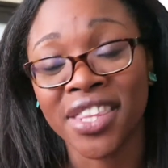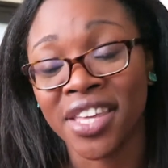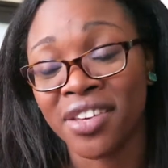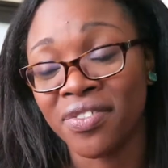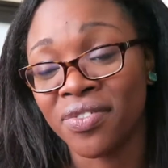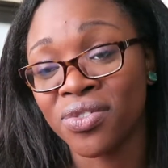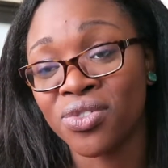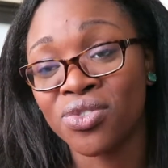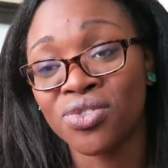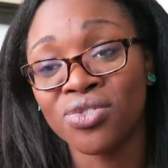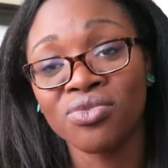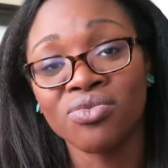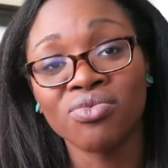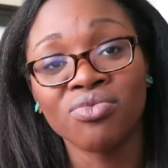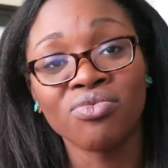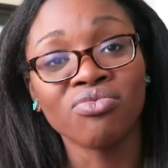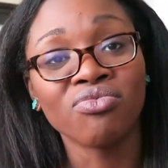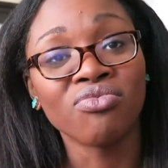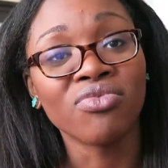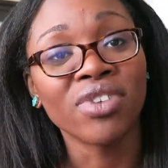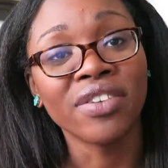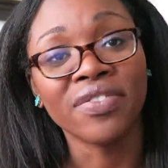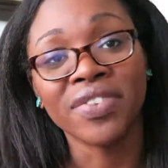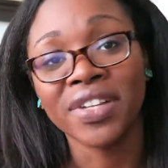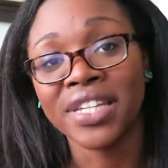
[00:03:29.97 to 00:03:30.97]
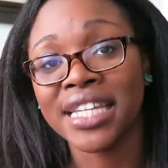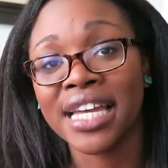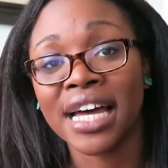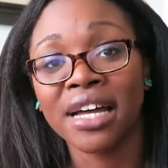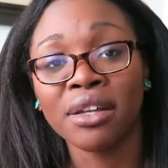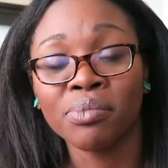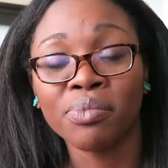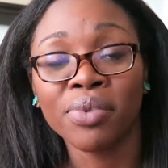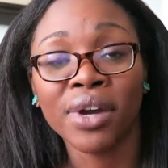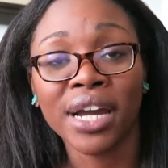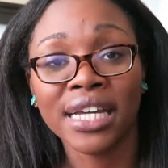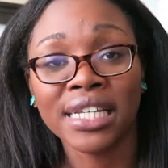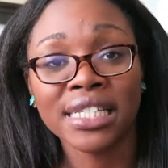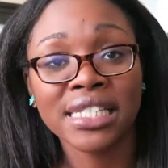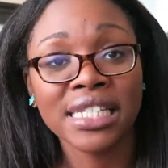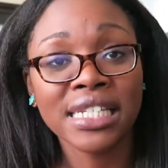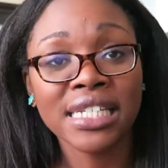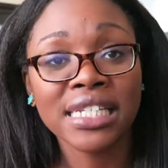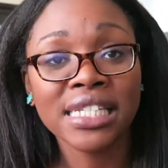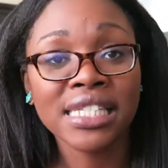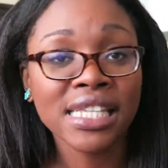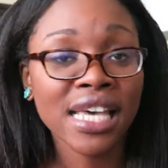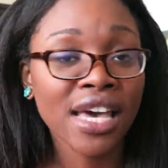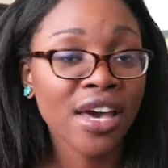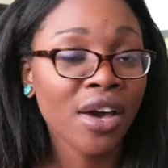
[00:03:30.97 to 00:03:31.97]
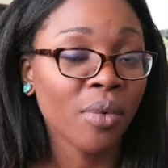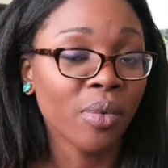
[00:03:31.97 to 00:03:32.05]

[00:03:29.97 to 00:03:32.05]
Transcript: They've driven down prices,